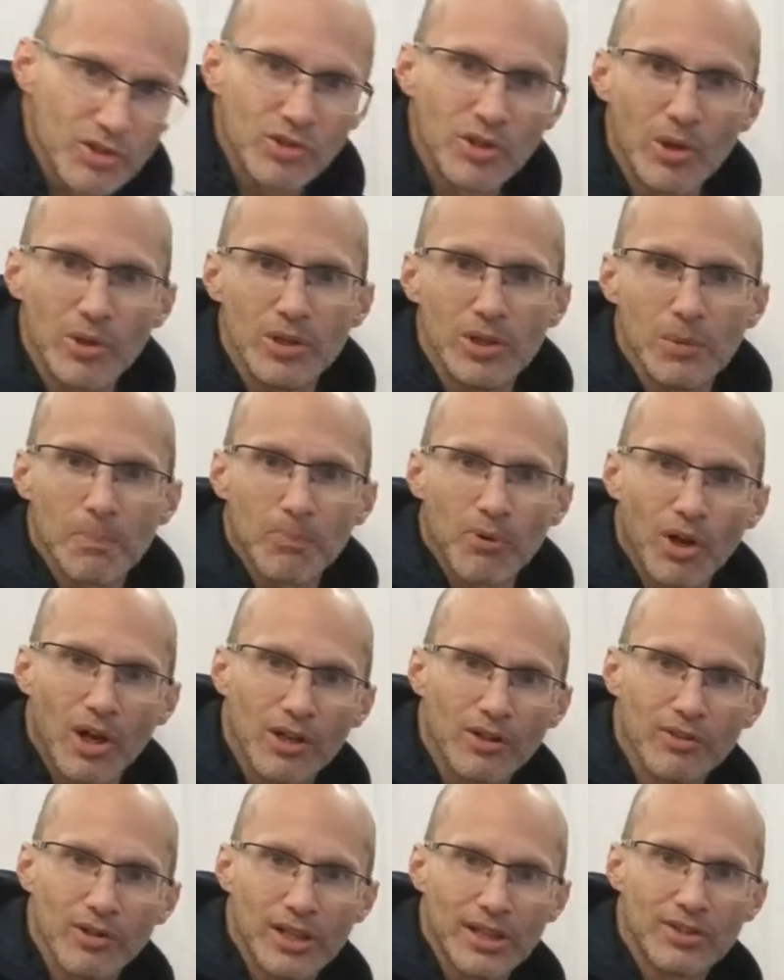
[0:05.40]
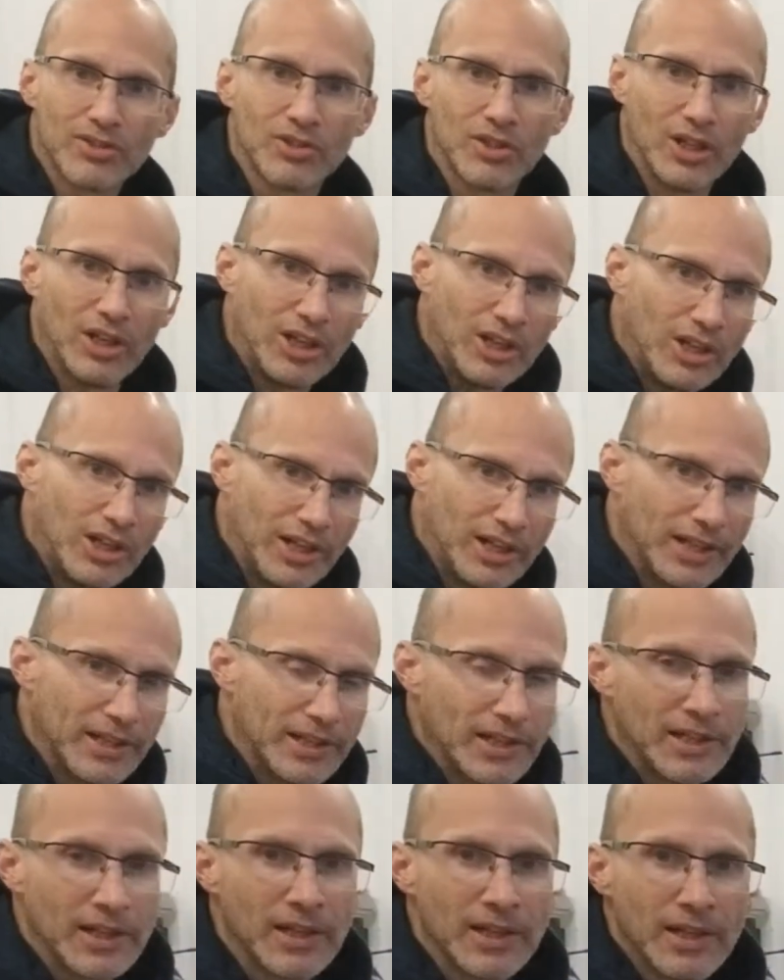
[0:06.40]
to show you progress
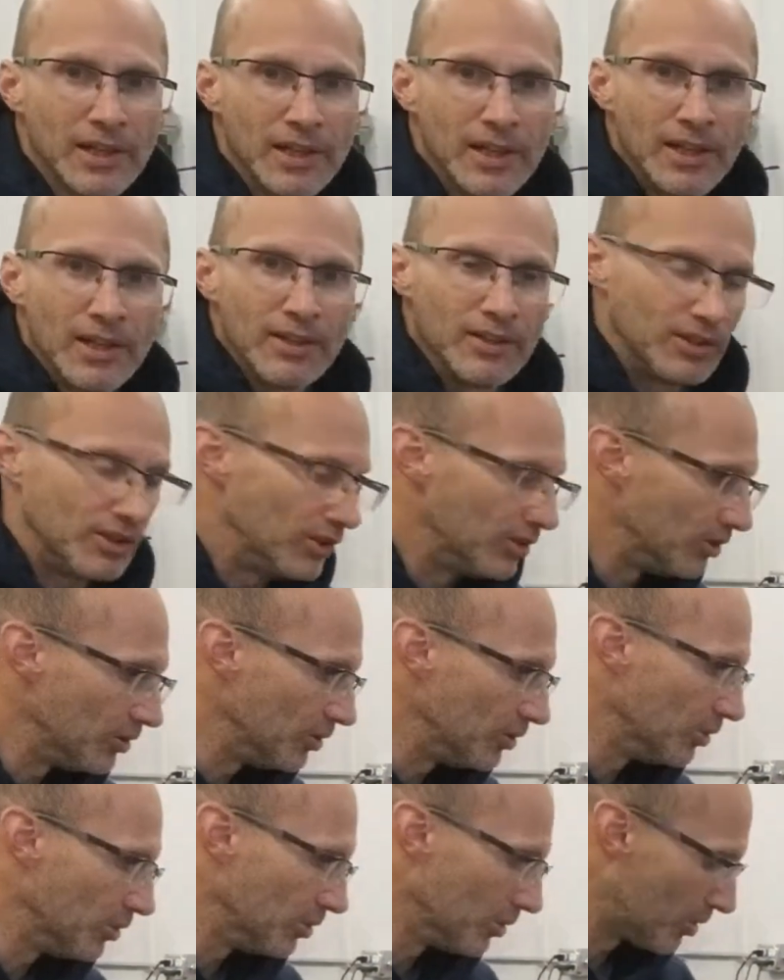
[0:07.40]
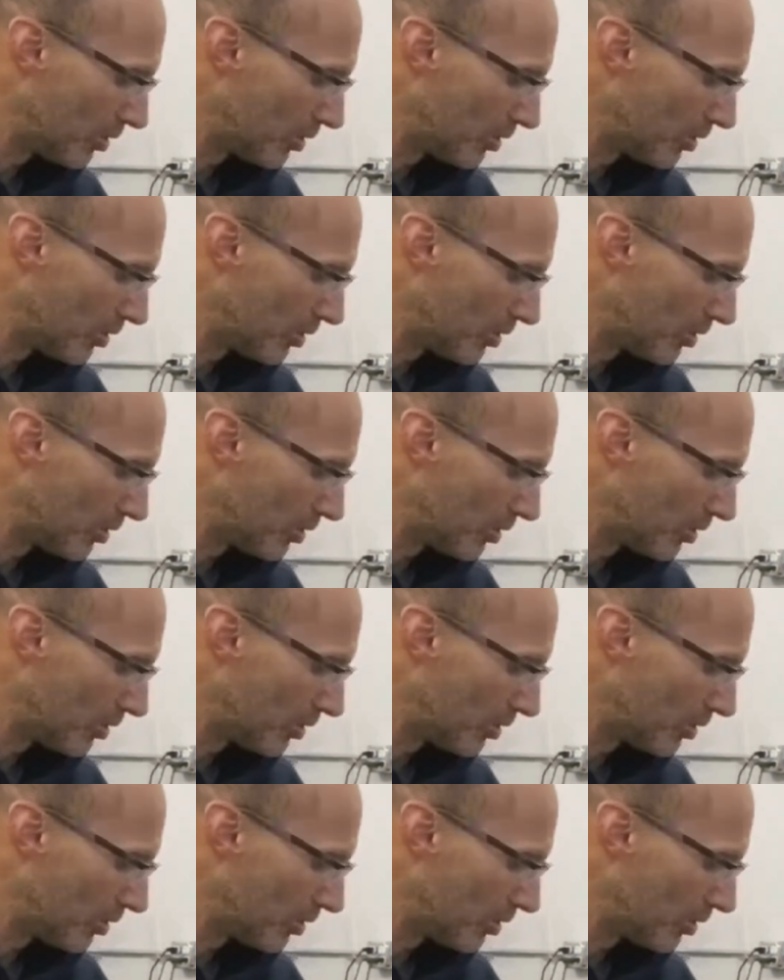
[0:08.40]
on the new